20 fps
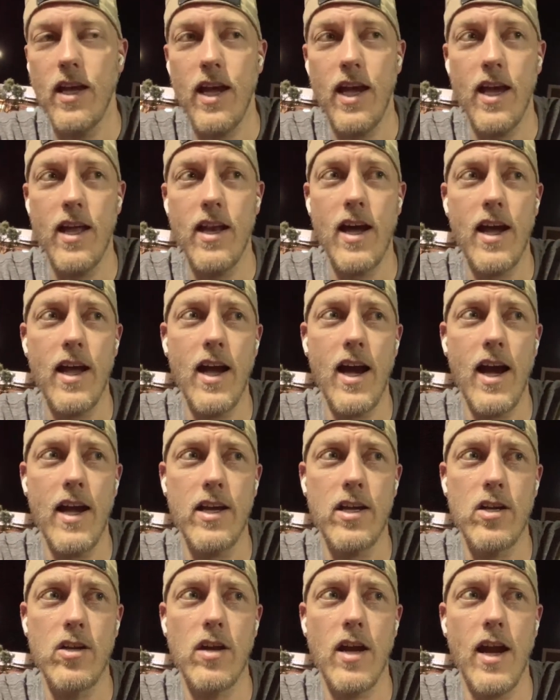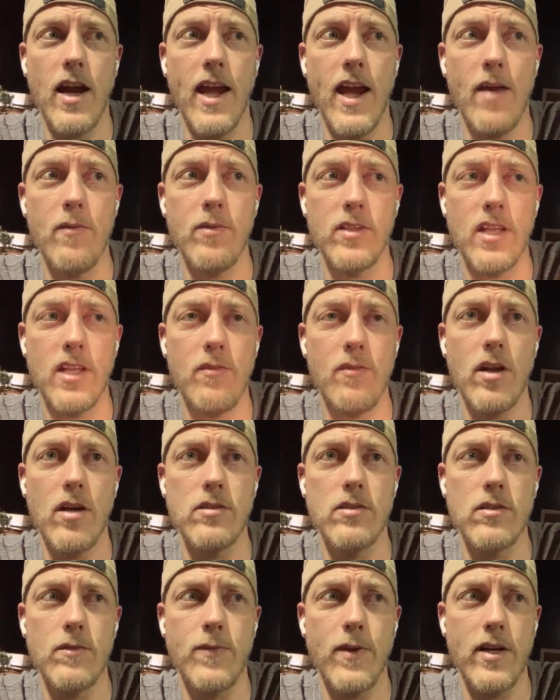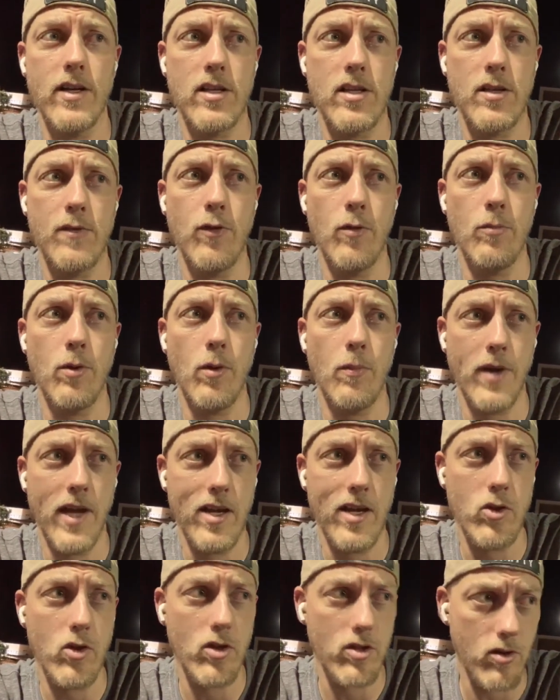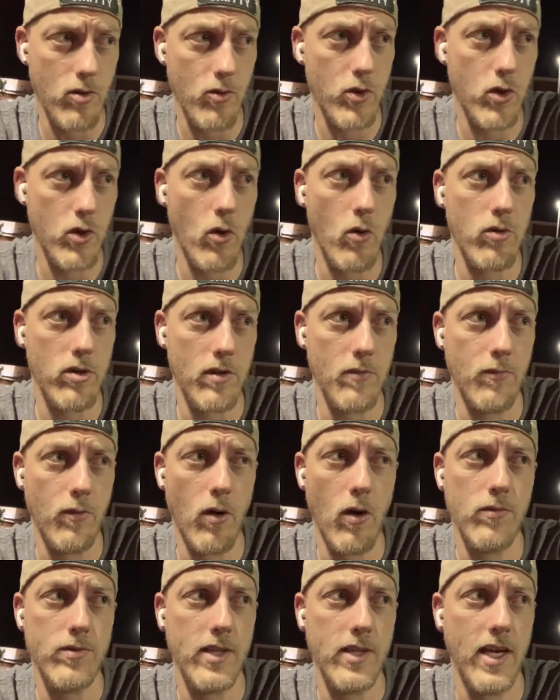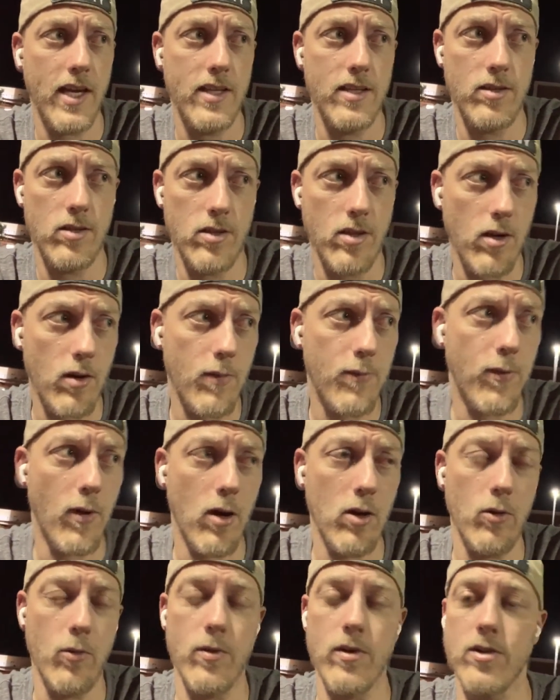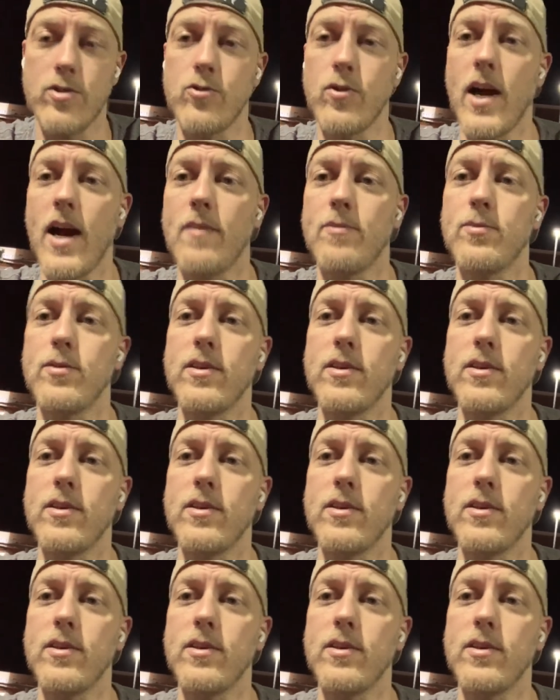And I have 11 other fantasy football pages or shows involved, and their followers draft